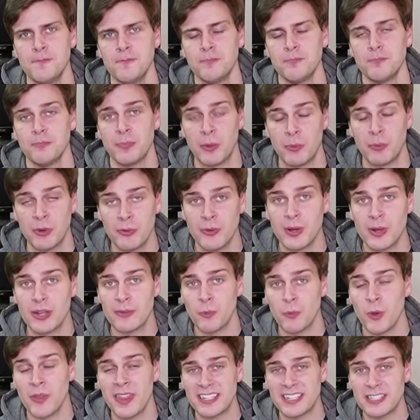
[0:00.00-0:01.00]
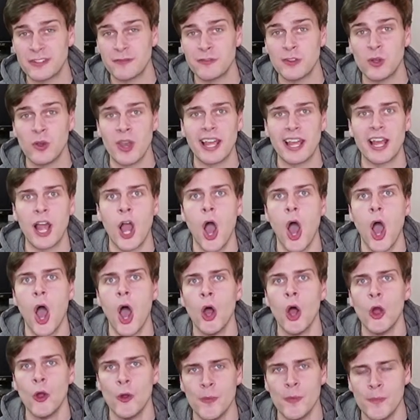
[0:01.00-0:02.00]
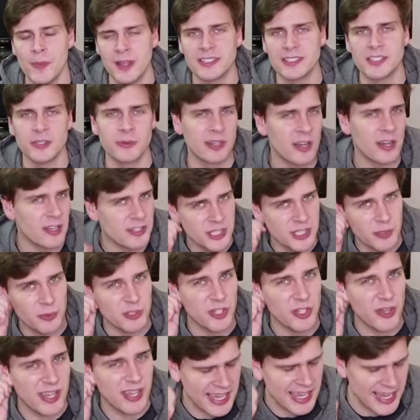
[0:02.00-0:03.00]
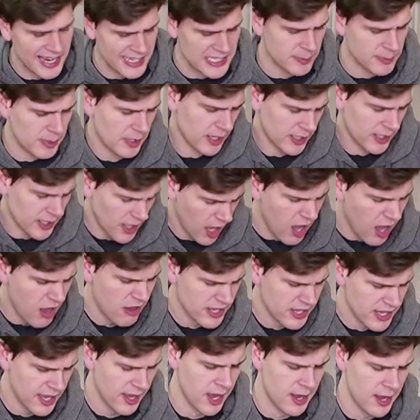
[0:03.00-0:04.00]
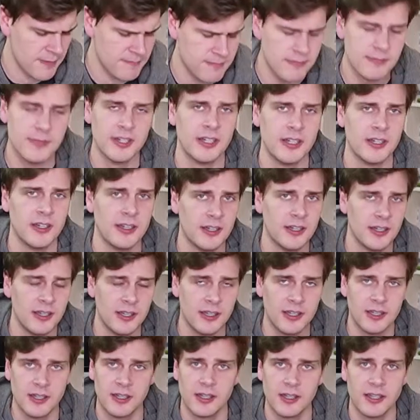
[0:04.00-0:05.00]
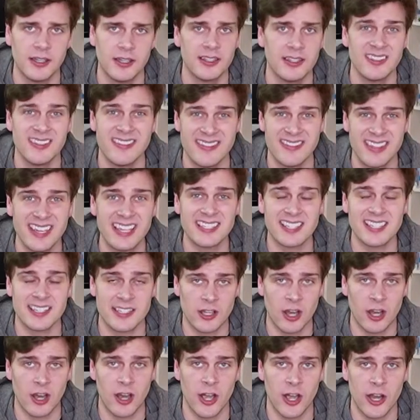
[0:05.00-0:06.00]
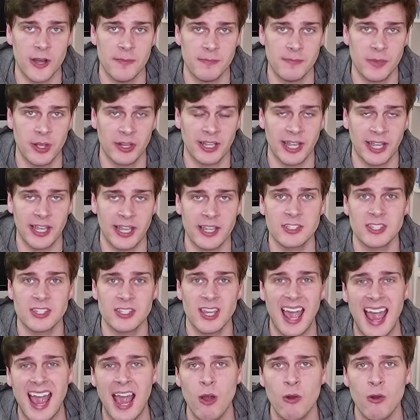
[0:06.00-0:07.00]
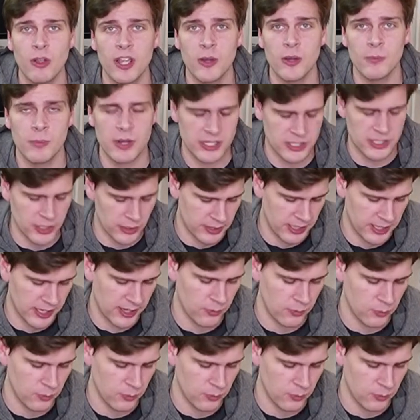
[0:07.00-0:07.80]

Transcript: But we want that to feel like home. That's the real answer. You want your ear to be like, oh yeah, this is our home. Okay, so how can we do that?